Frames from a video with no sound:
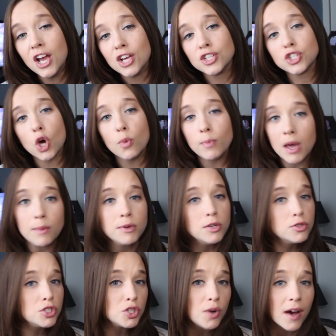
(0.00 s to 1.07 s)
So maybe
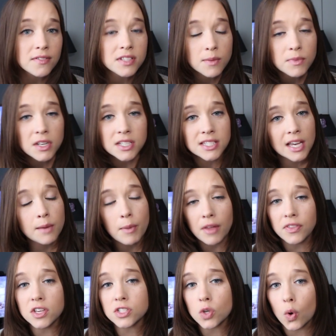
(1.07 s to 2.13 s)
you do have something to say about
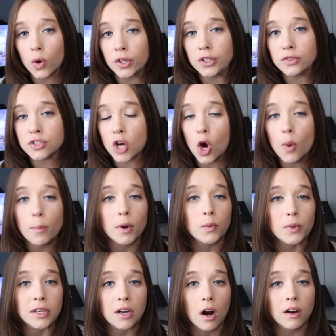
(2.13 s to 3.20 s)
this or you don't, but
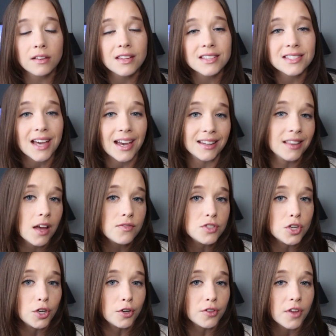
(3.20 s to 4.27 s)
regardless, I'd love
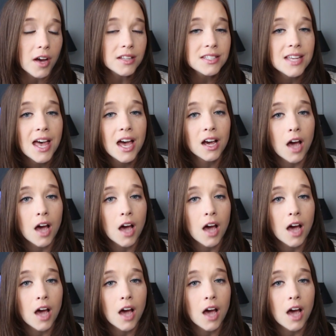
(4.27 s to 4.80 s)
to know your thoughts.